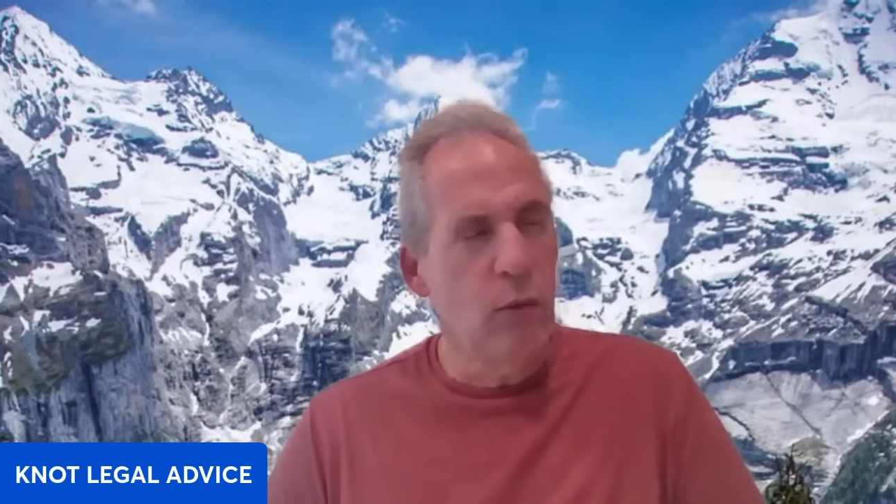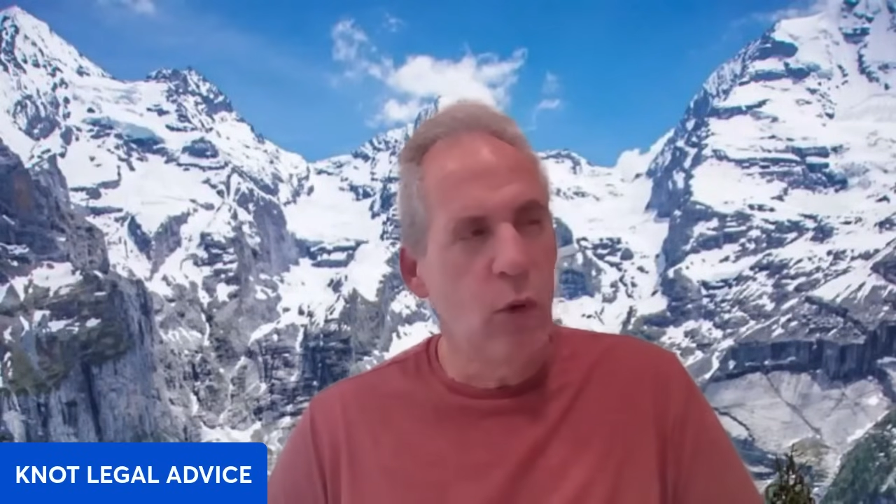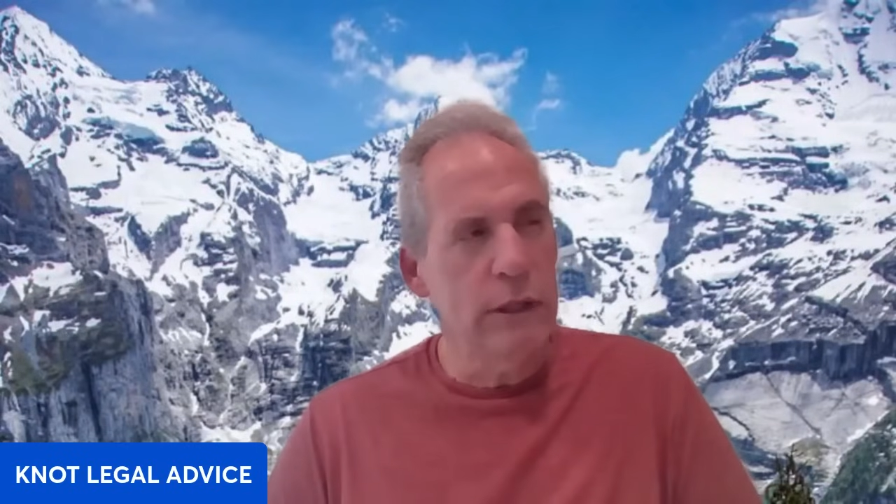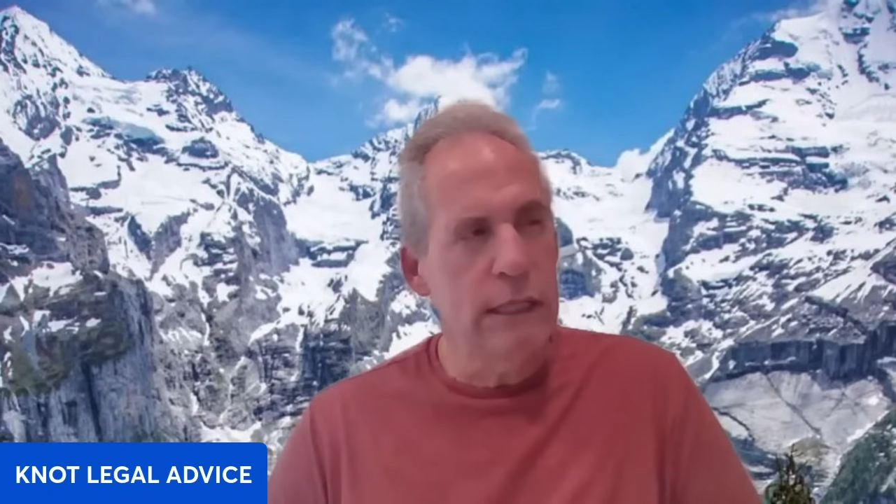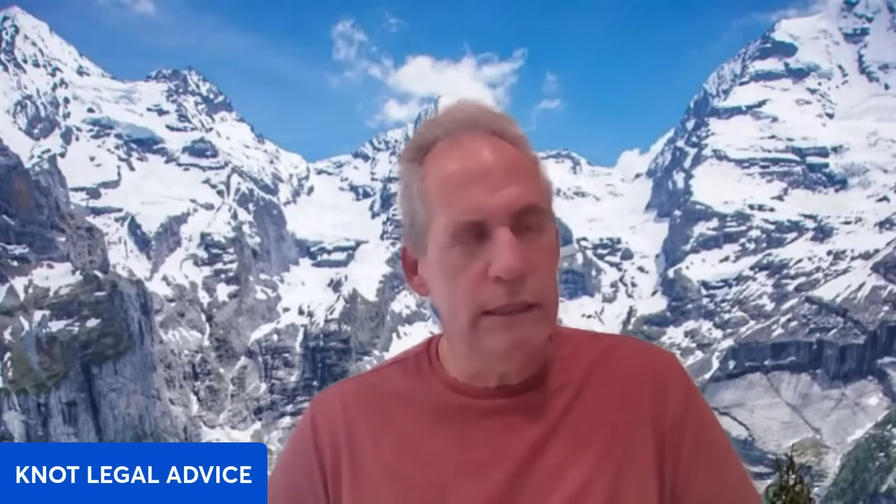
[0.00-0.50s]

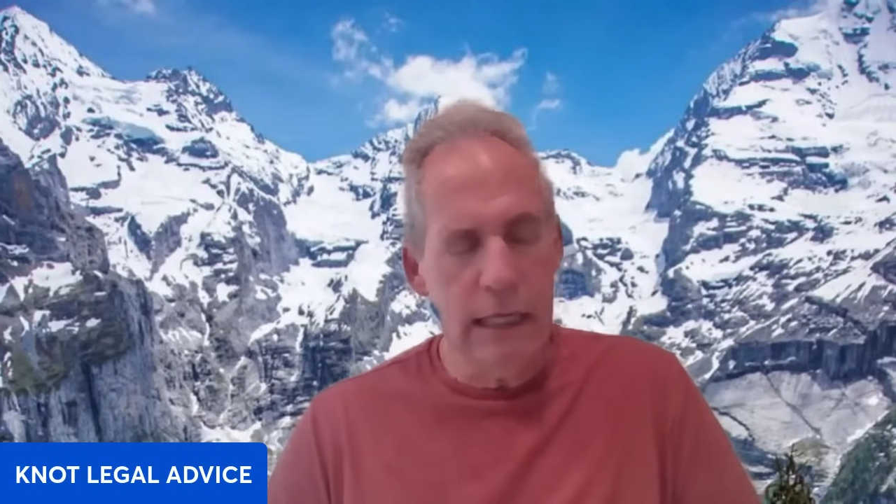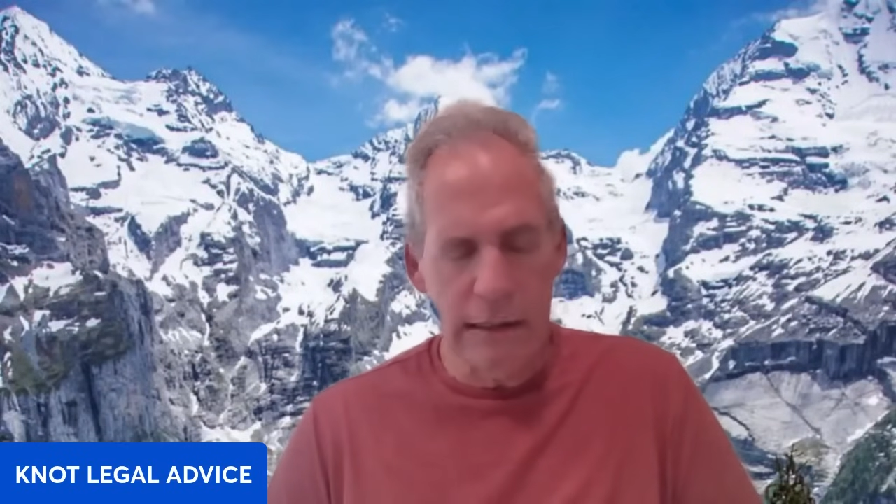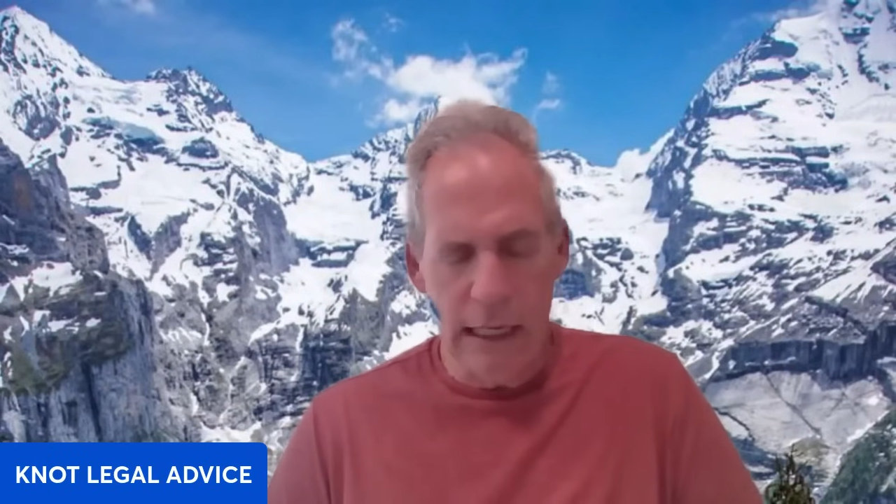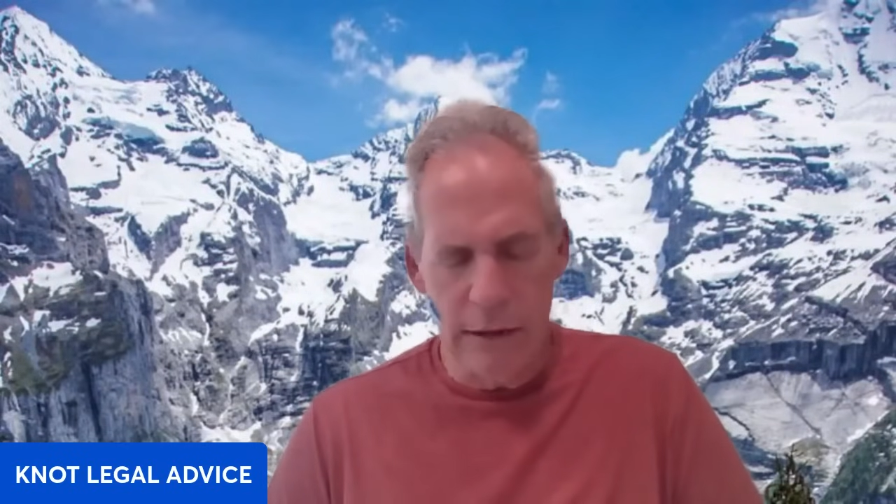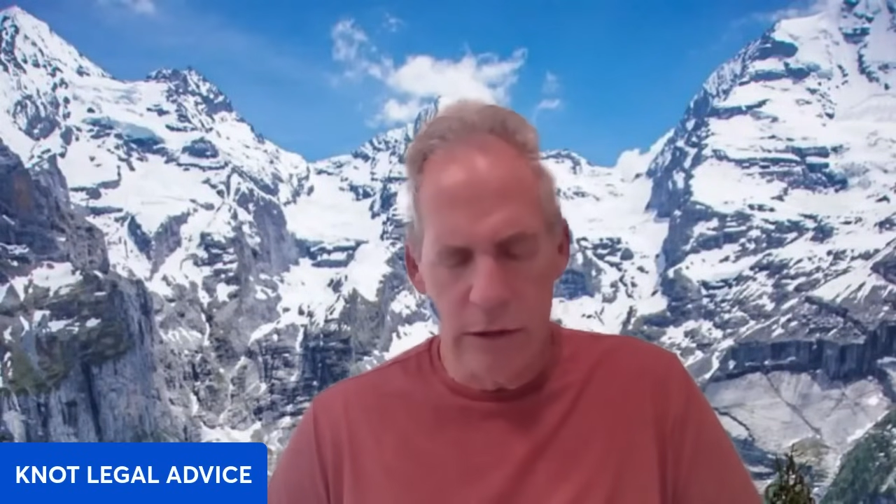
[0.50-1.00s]
more than
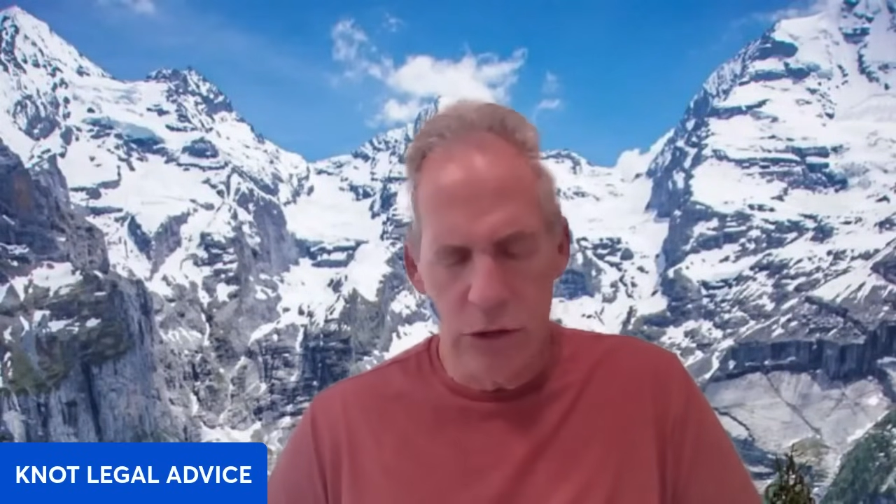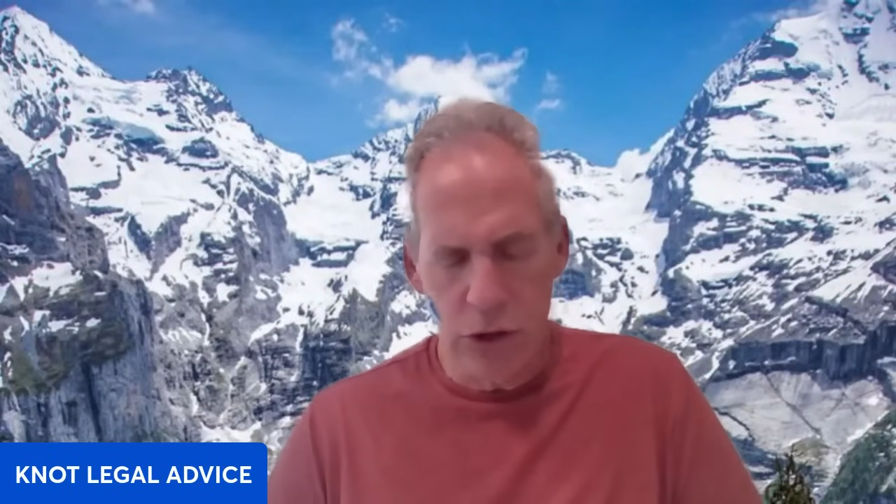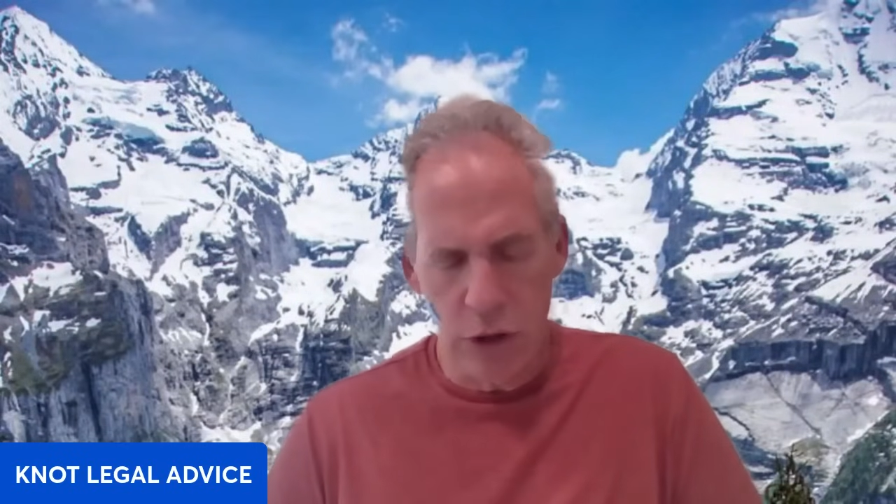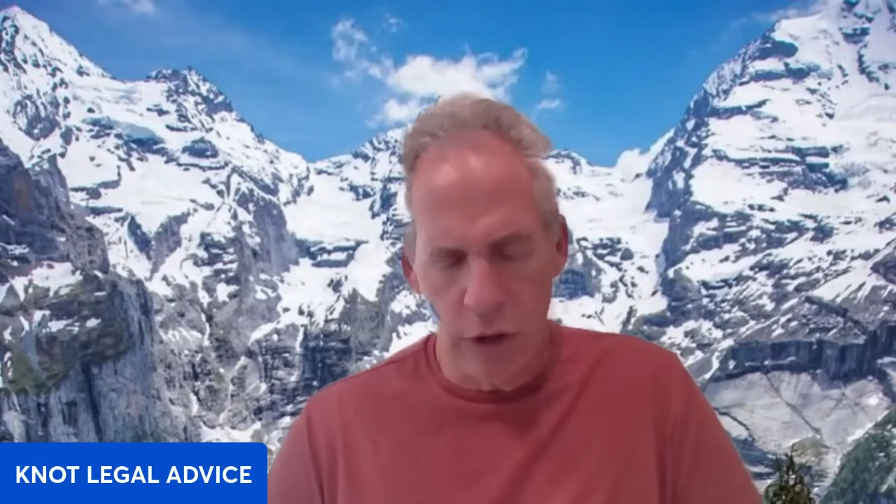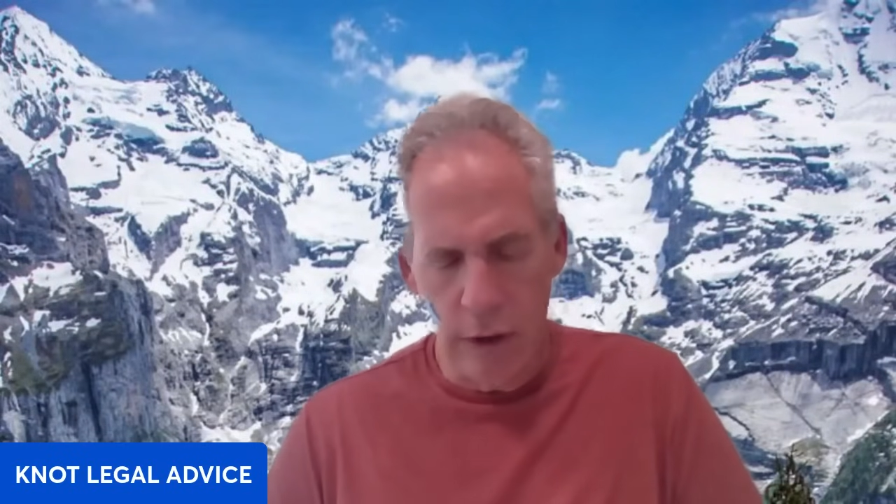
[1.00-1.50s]
10,000,
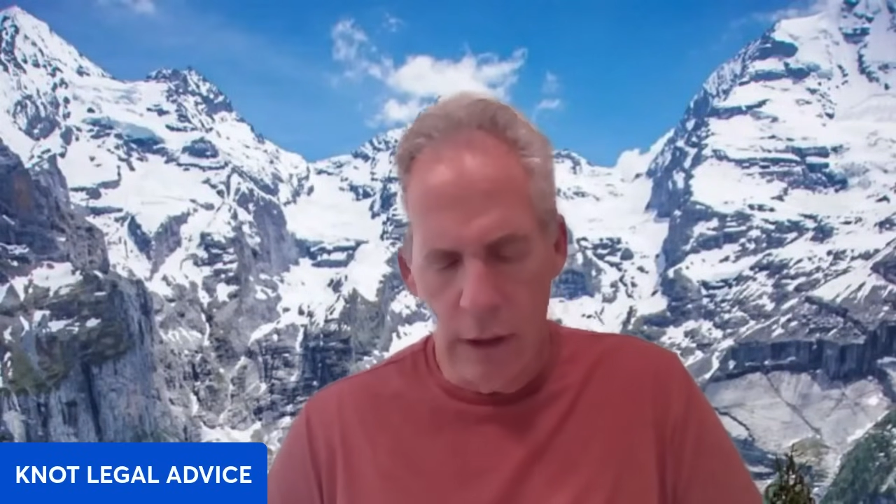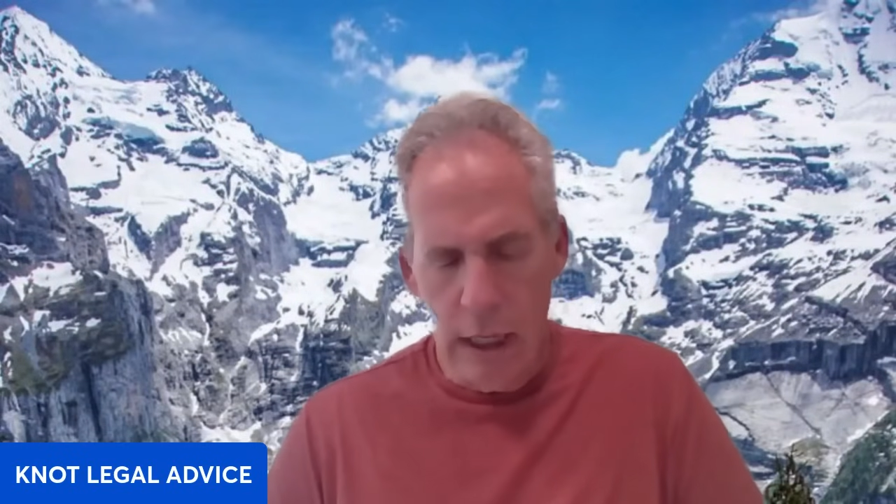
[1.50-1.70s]
sure,